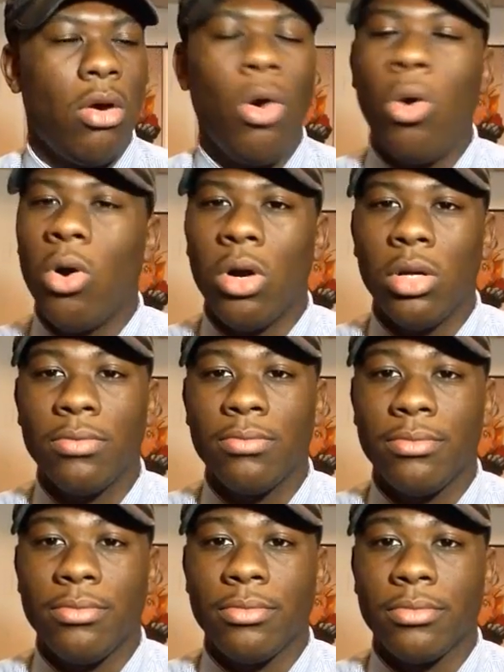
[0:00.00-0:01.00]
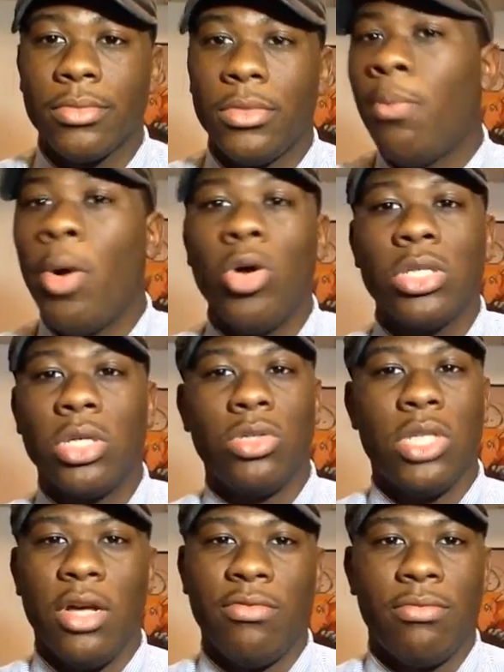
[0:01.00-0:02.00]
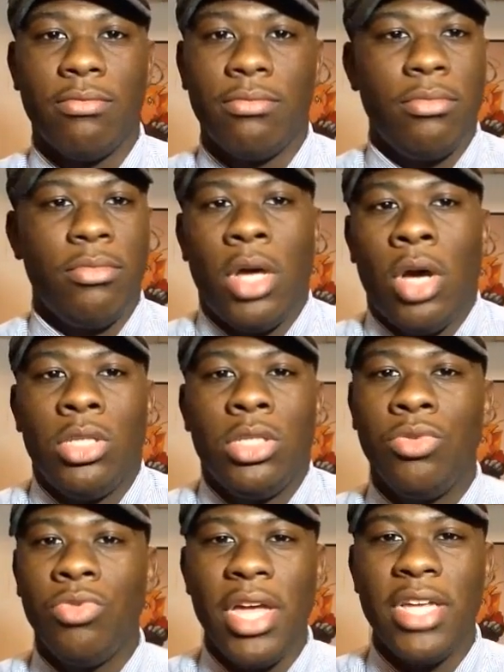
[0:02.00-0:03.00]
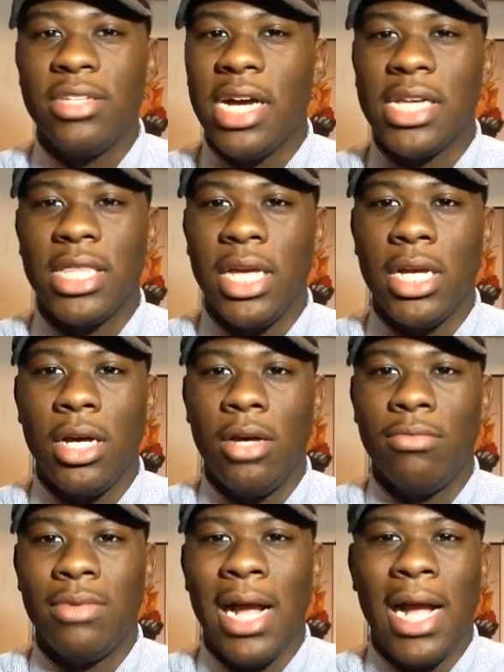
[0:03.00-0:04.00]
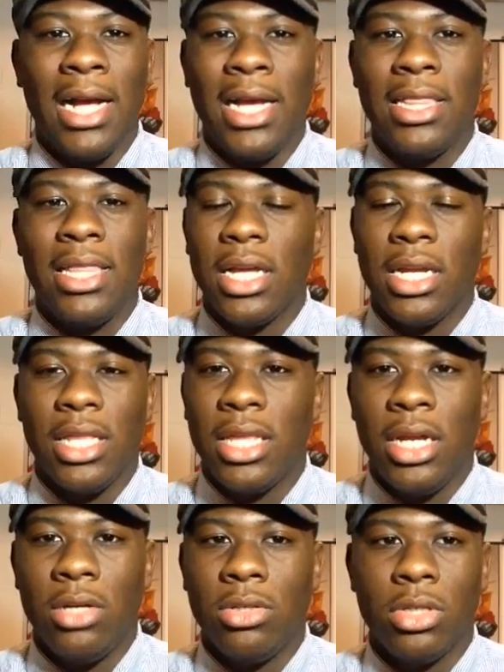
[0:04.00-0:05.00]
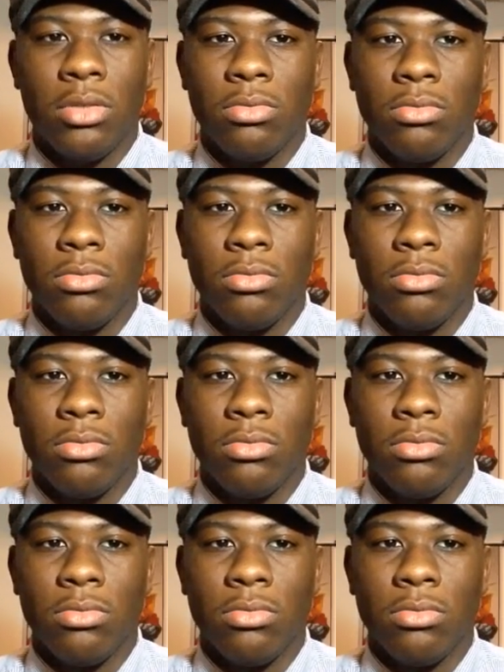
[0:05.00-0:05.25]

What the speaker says: Or the Boruto stuff. Only two things I can think of. Like, I can't think of nothing else.